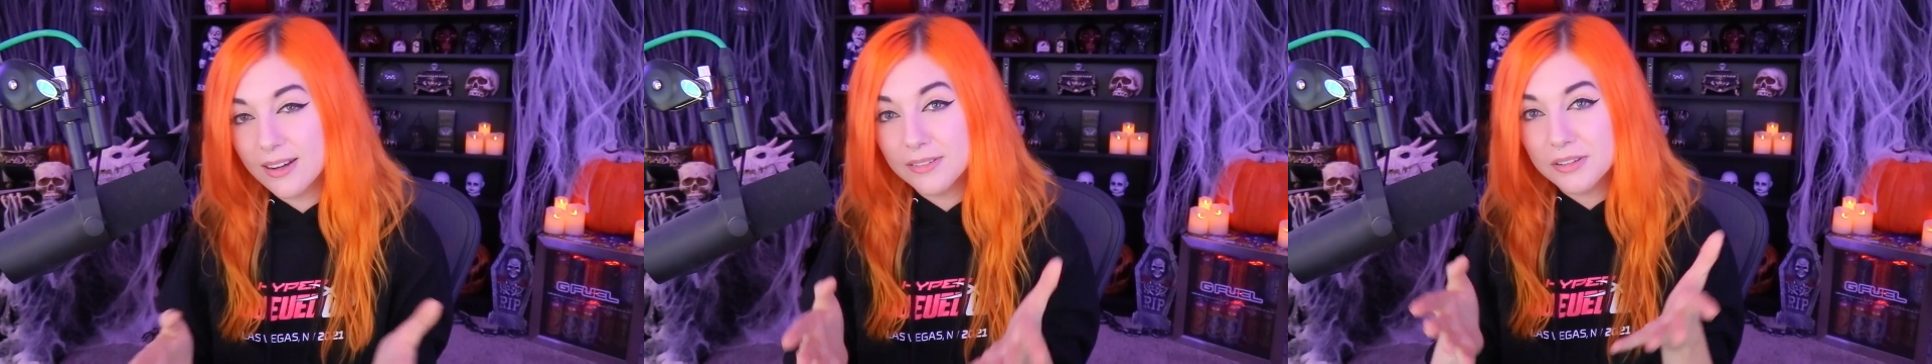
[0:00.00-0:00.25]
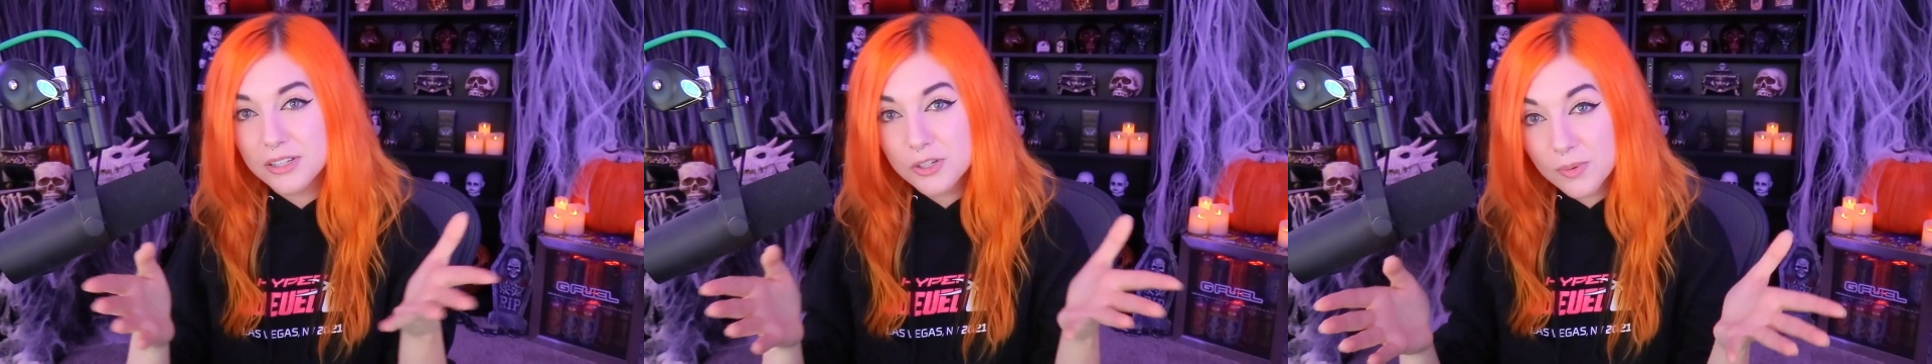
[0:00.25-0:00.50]

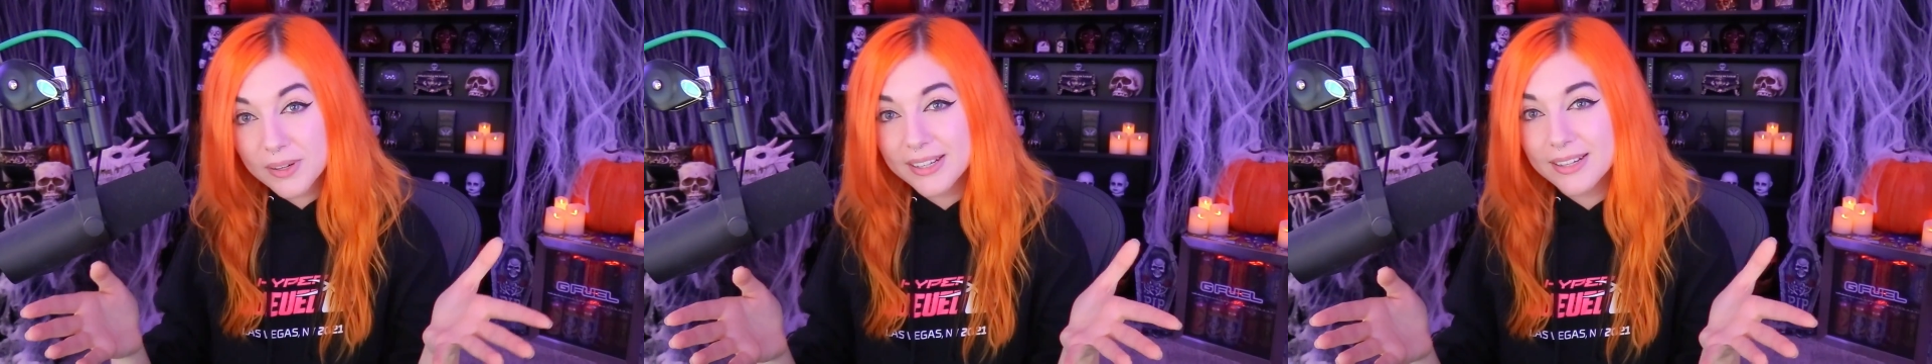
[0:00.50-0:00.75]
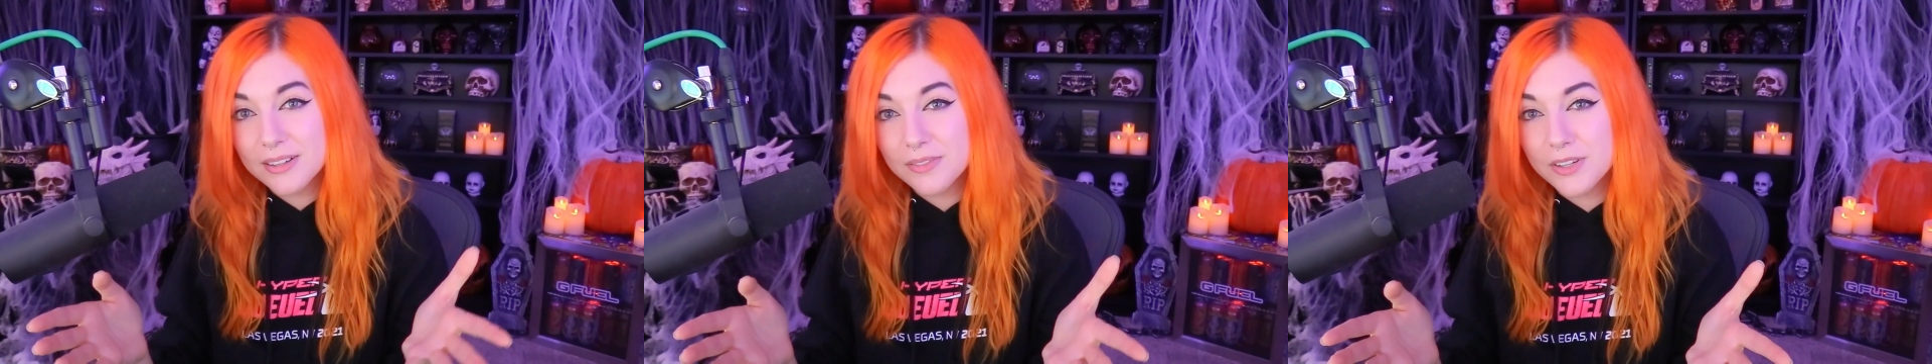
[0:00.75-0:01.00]
other 20
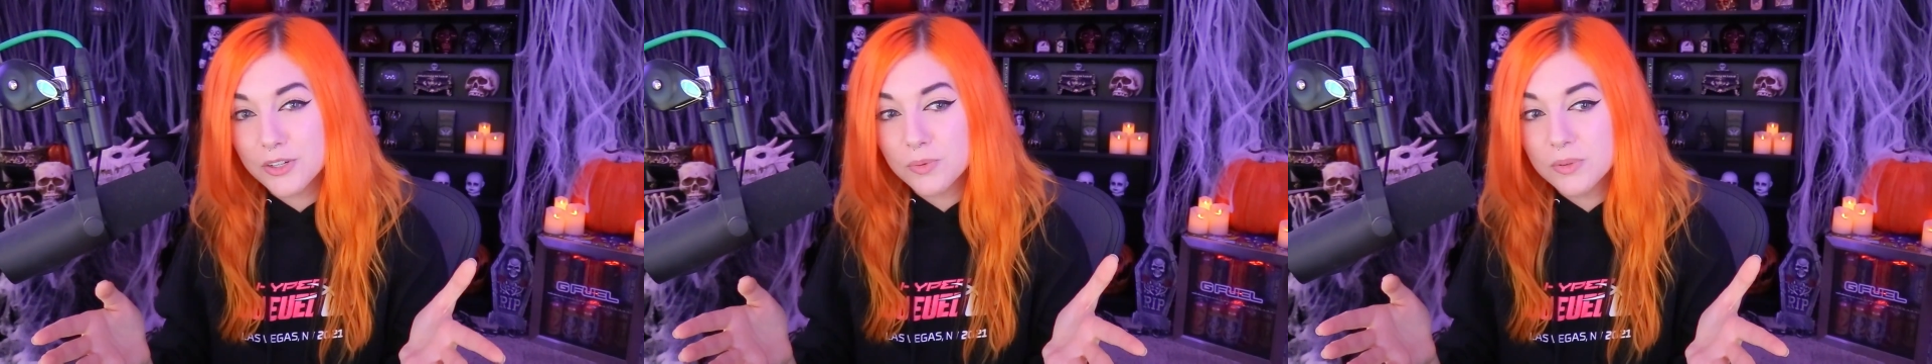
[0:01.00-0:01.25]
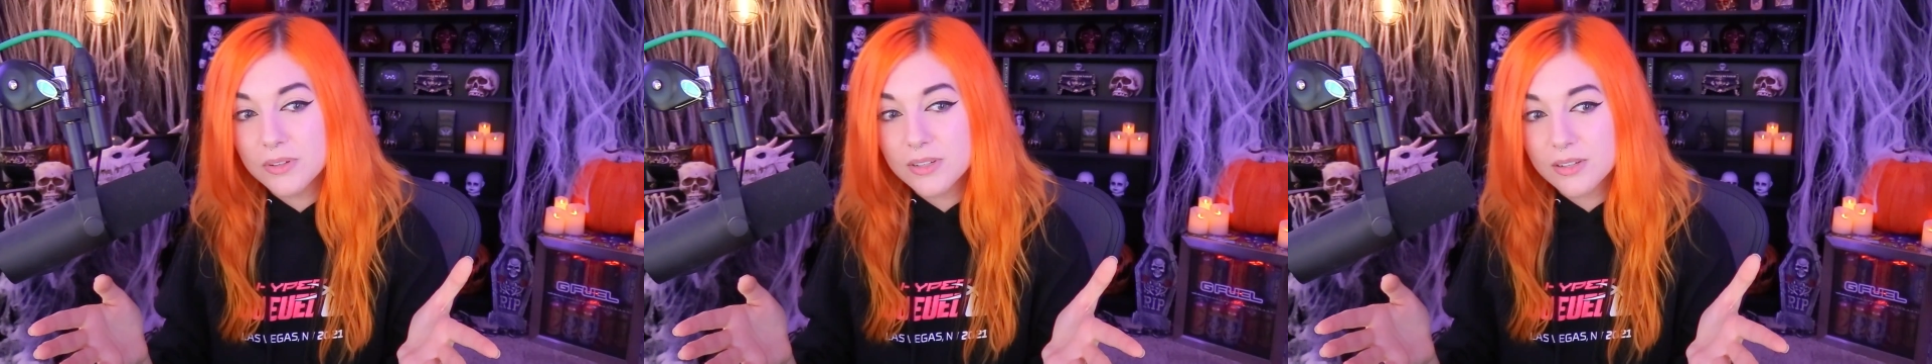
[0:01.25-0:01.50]

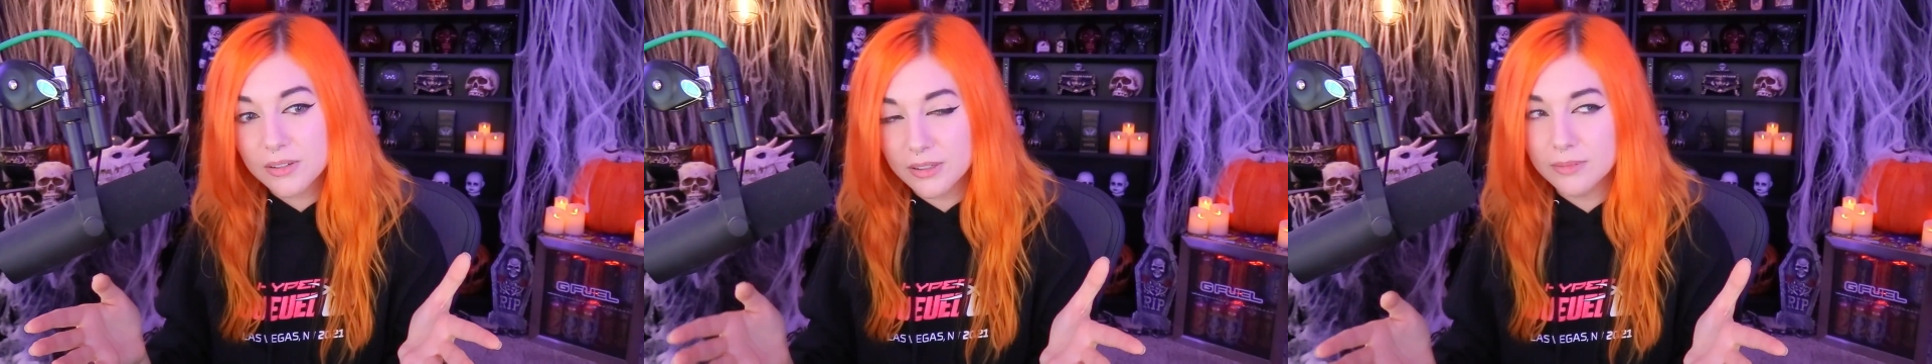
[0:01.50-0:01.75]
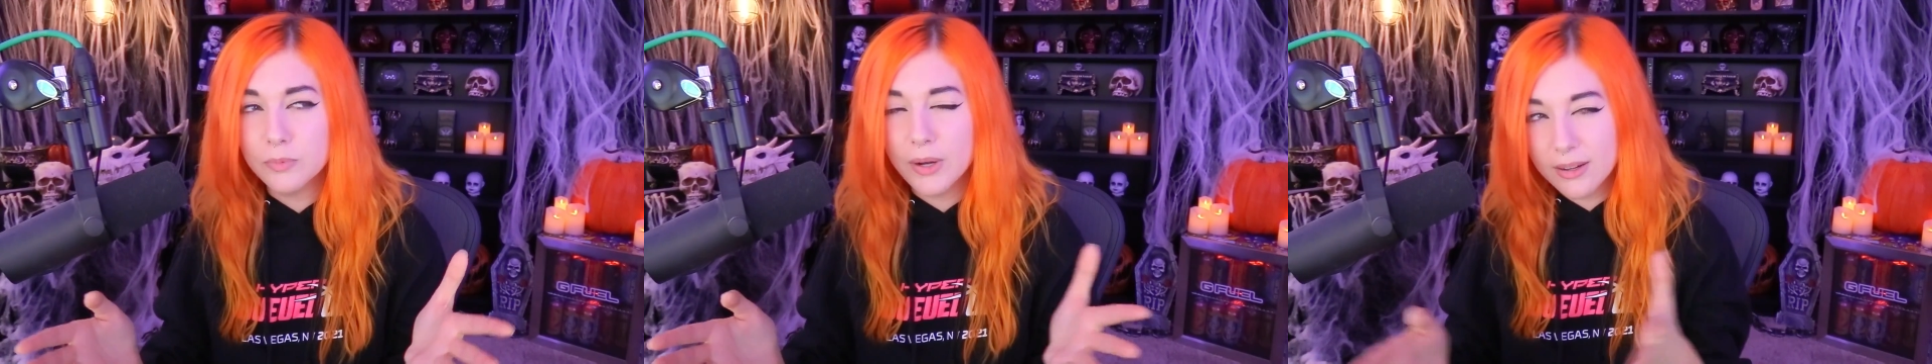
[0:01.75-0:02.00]
individuals, or
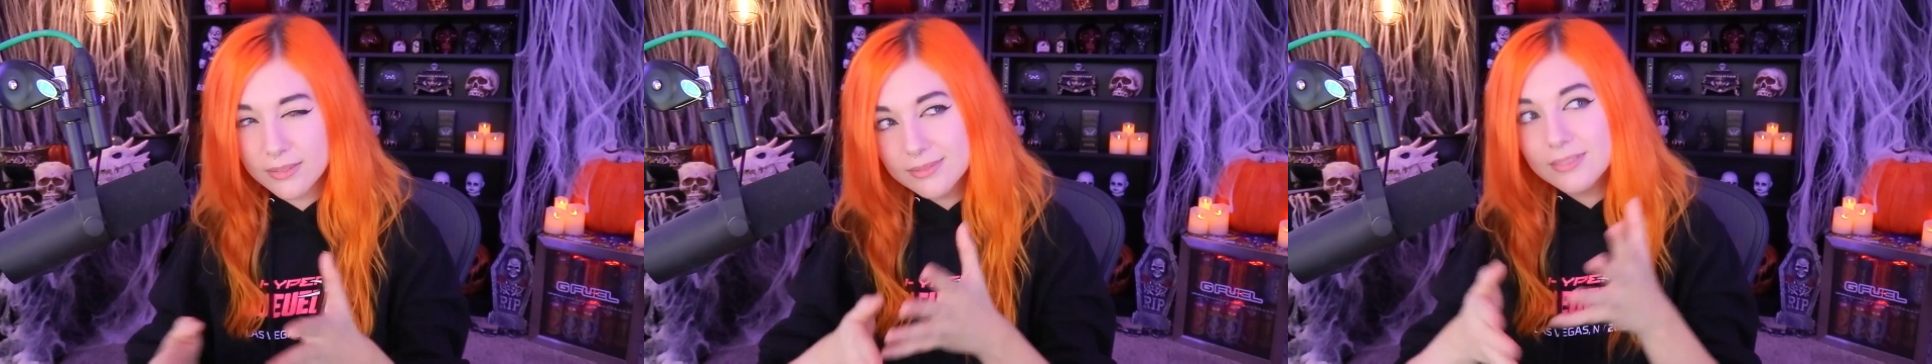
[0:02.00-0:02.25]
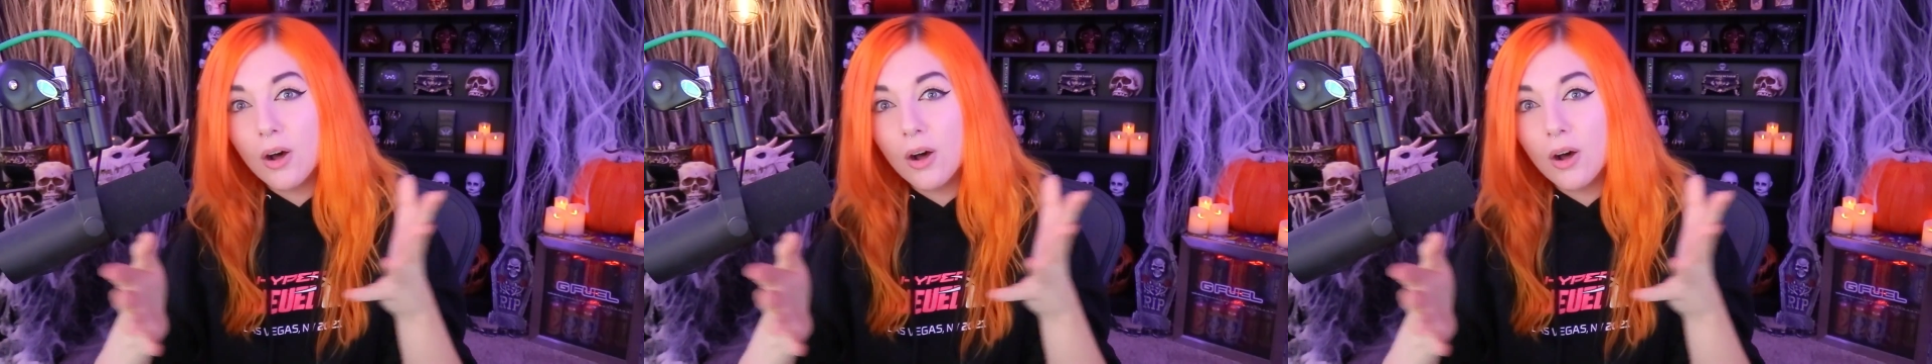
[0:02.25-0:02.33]
well,